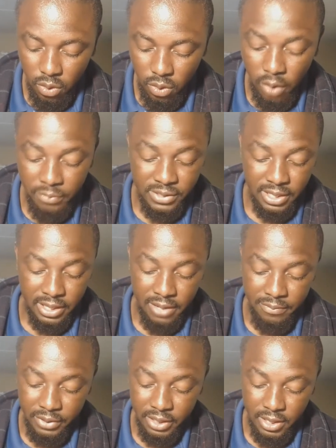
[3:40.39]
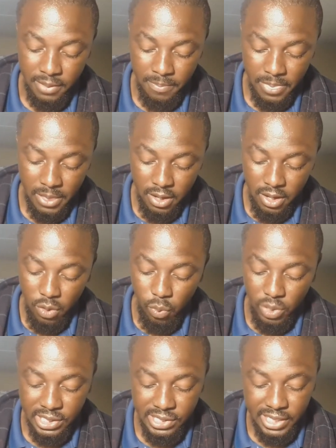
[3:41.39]
of South Africa
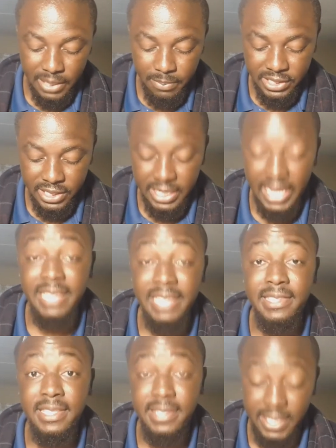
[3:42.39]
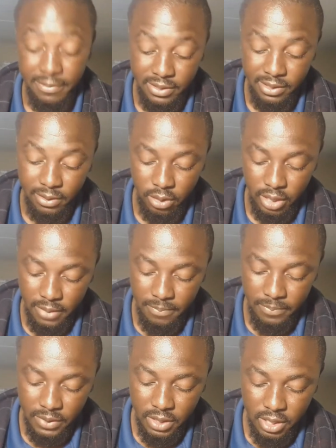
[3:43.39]
was established in 1973
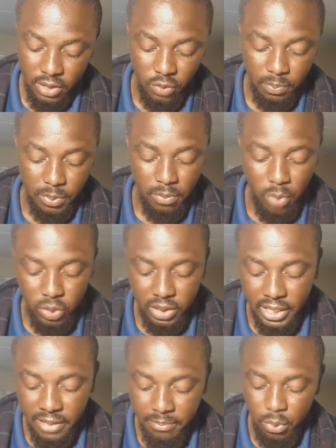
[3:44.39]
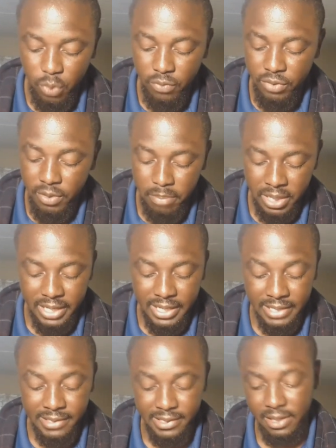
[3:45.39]
to promote and improve the
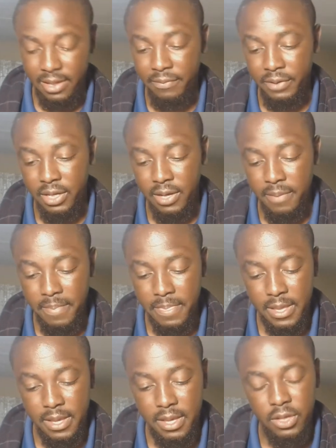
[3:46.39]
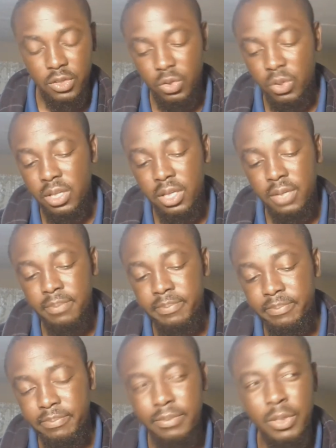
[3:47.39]
breed in South Africa. So
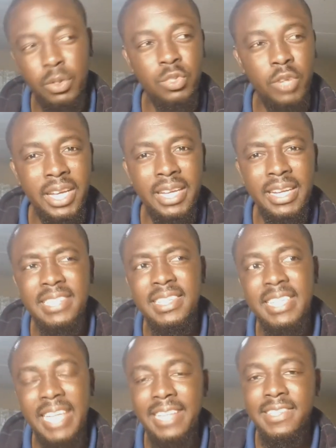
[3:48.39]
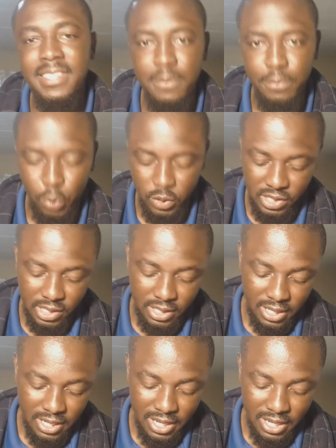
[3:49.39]
it was recognized in 1940.